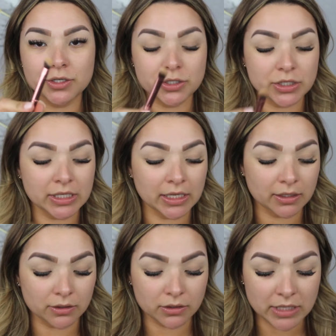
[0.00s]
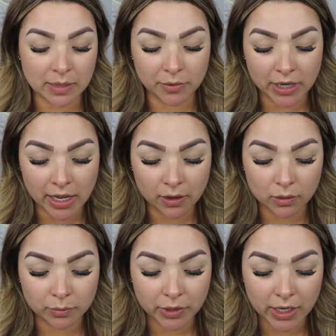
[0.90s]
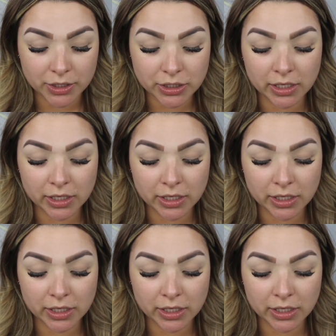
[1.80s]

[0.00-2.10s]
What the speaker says: it's just like a little tapered angled brush,